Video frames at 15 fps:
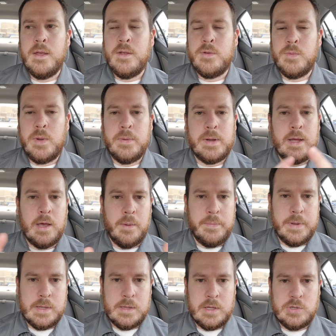We would
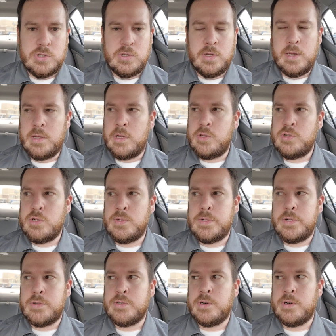help in the
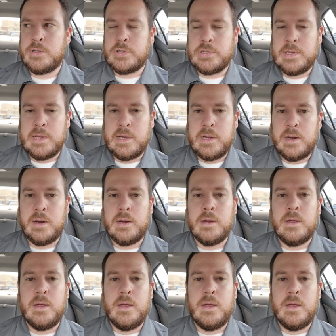junior church there.